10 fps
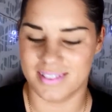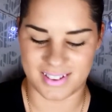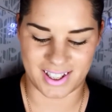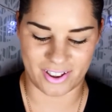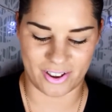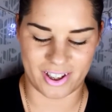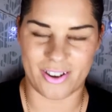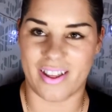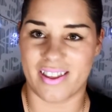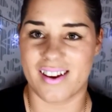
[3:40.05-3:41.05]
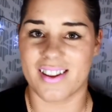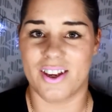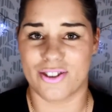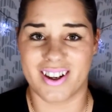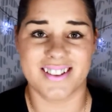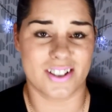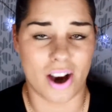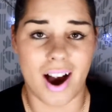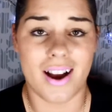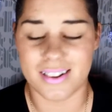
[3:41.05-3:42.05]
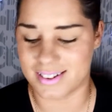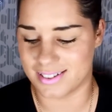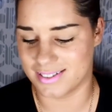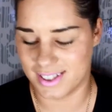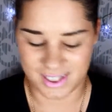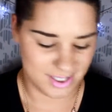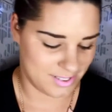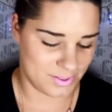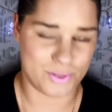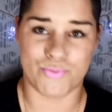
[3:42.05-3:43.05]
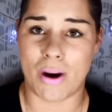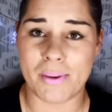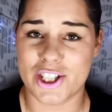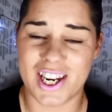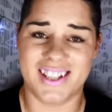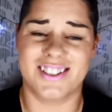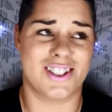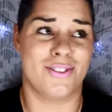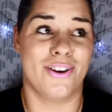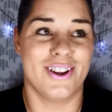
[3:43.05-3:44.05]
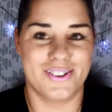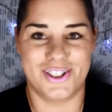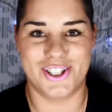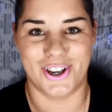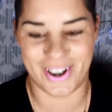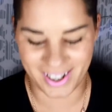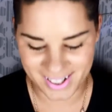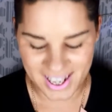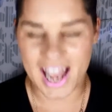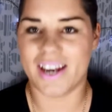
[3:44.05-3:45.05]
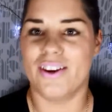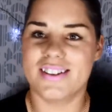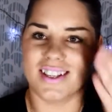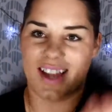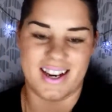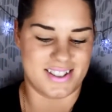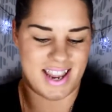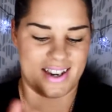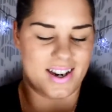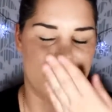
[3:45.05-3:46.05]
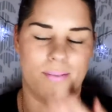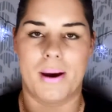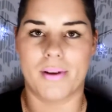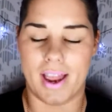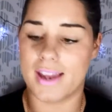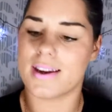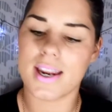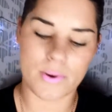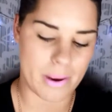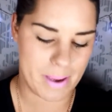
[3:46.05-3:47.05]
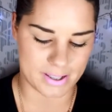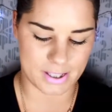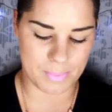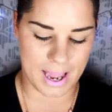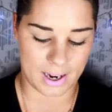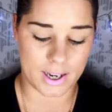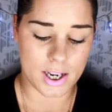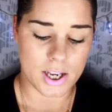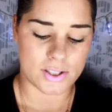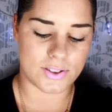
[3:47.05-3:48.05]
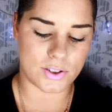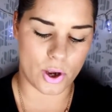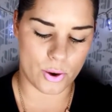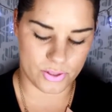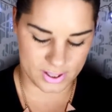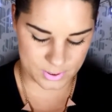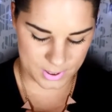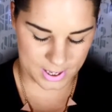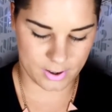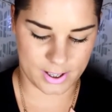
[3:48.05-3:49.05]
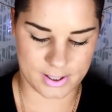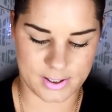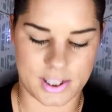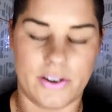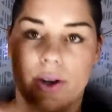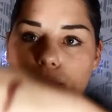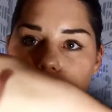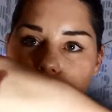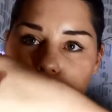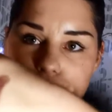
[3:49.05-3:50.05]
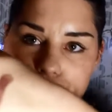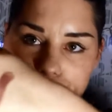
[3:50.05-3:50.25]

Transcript: I don't know, you know that thing that you drink as a child and it's rubbishy and it's just full of sugar and you used to like just eat it out of the palm of your hand. Anyway, back to the palette. So this one here is Cherry Cordial.